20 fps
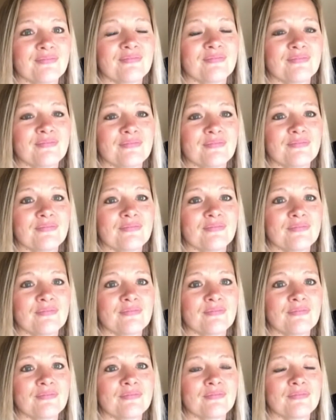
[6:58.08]

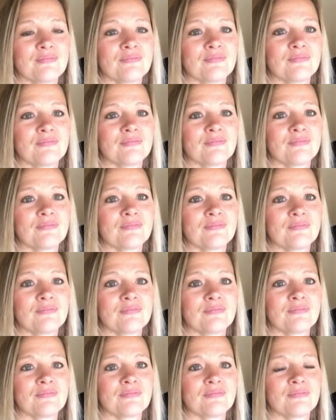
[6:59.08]

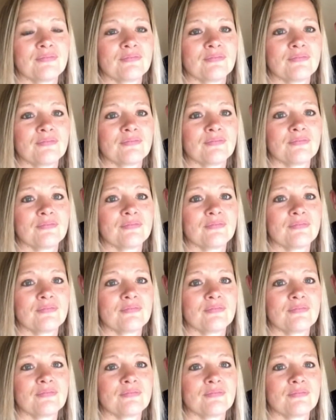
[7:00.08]

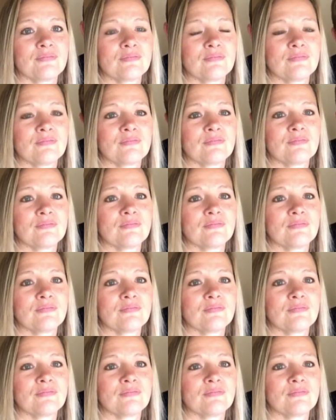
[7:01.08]
No words are spoken by the person on screen.